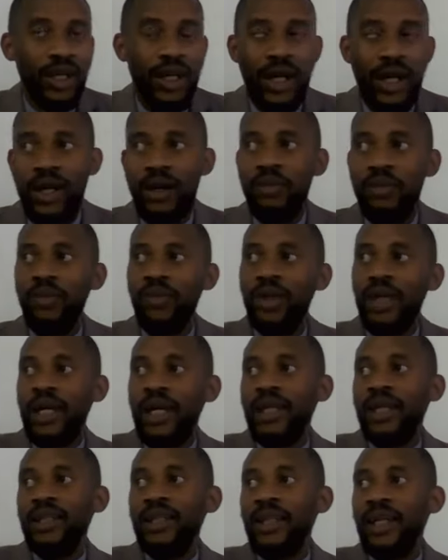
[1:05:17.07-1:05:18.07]
Um,
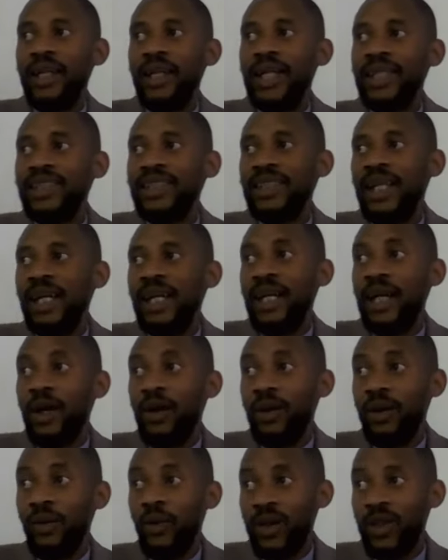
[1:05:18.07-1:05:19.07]
like in the case, like
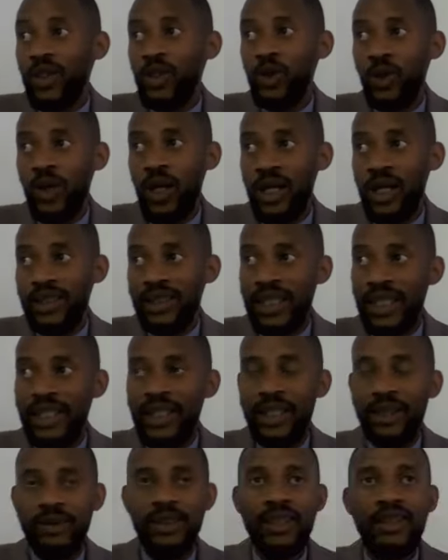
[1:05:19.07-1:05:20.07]
uh, what you are
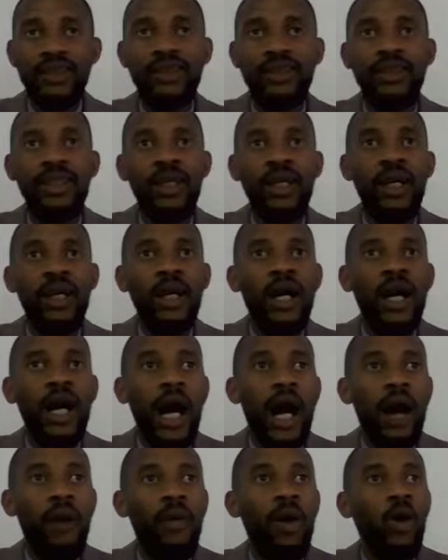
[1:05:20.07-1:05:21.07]
saying, Elder,
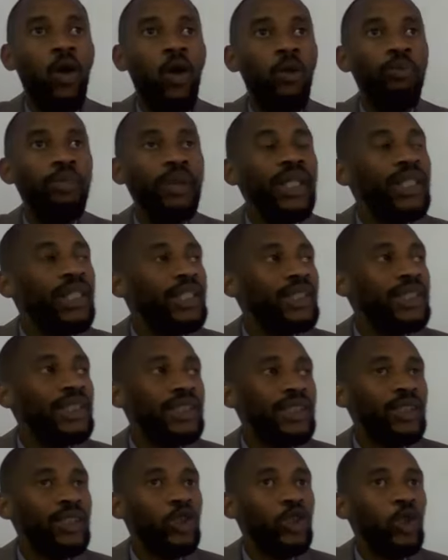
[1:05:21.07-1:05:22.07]
our
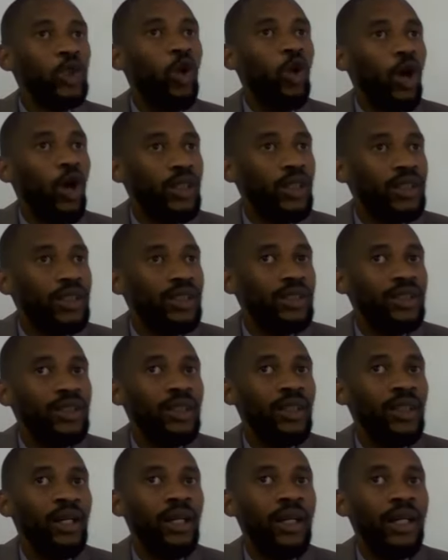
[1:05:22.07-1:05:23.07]
obedience to God
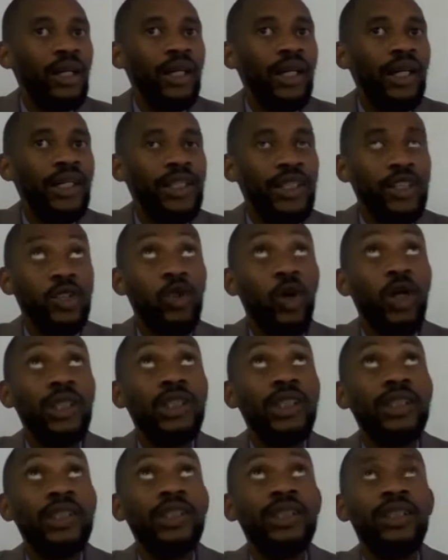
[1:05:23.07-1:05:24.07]
is
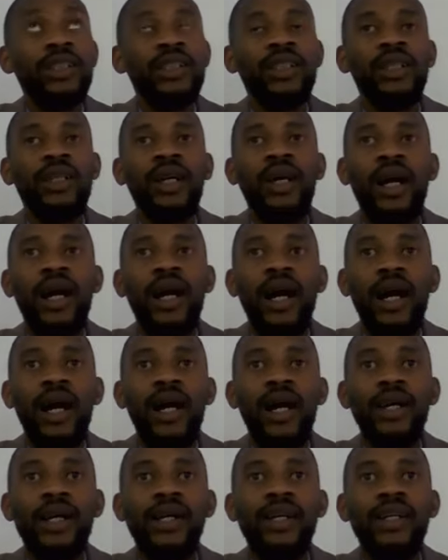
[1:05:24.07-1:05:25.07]
not
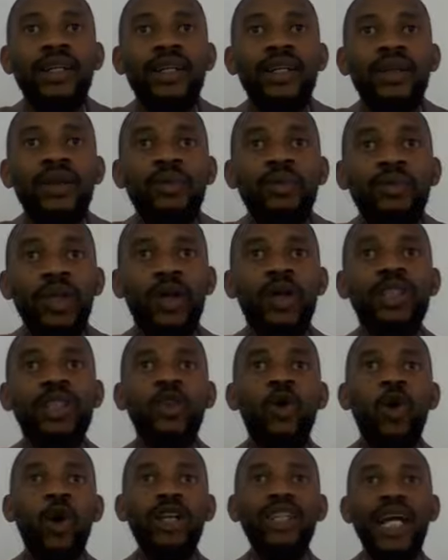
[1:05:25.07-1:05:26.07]
uh,
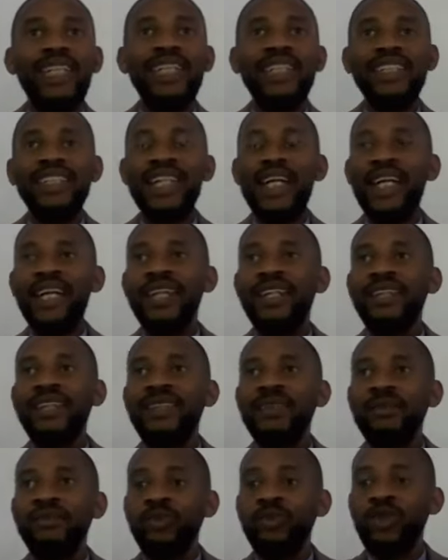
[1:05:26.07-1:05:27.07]
because God doesn't
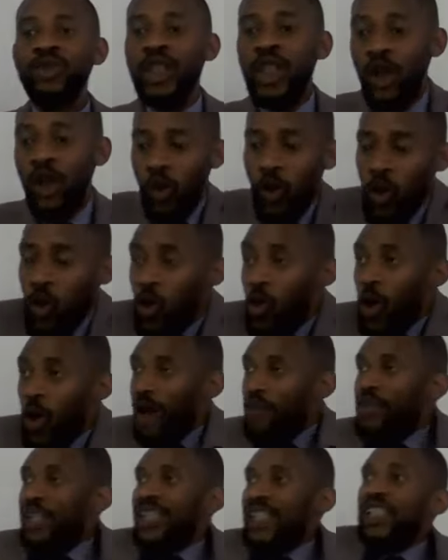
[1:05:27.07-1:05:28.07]
say Ooh,
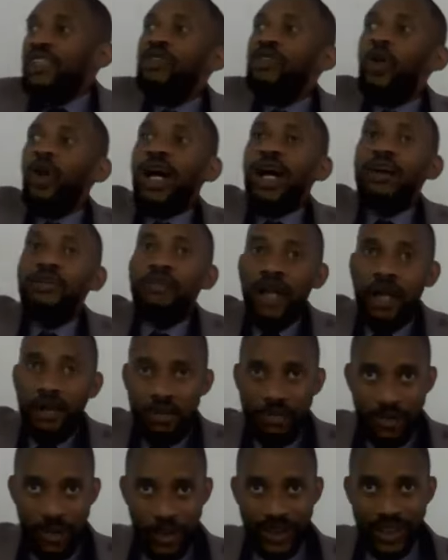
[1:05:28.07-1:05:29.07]
I've received your love. I
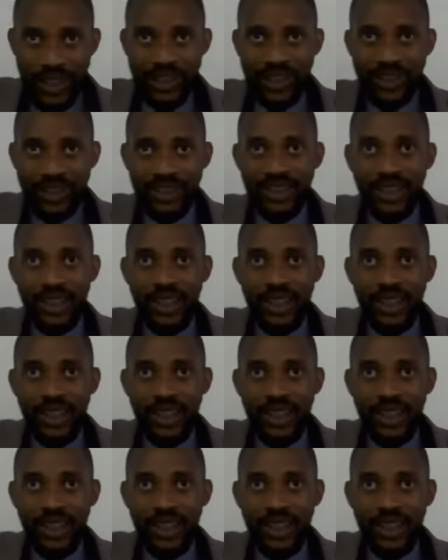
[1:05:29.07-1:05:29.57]
felt it.